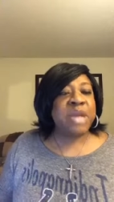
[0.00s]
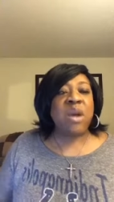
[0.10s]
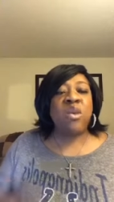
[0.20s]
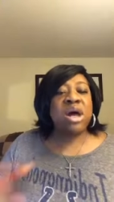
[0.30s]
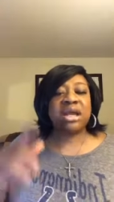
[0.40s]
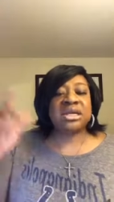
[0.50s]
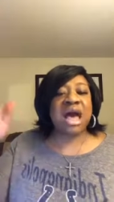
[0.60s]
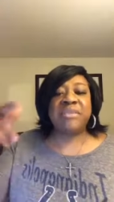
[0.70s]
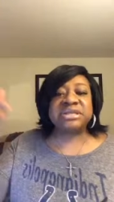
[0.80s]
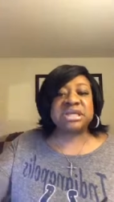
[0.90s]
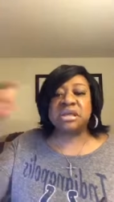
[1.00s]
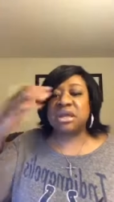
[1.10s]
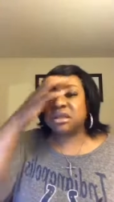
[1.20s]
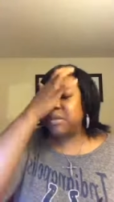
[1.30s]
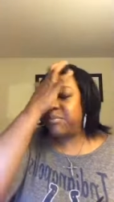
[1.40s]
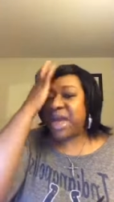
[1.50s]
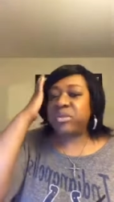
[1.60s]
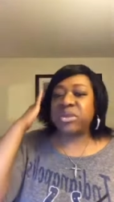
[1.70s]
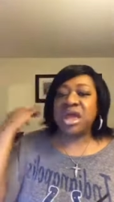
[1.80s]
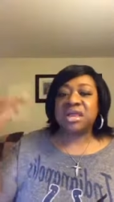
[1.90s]
And want to come into
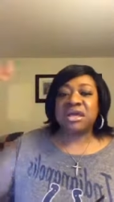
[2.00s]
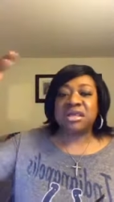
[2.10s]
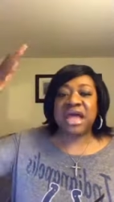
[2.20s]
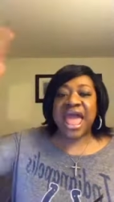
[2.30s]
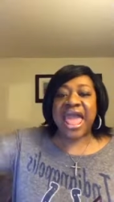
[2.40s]
the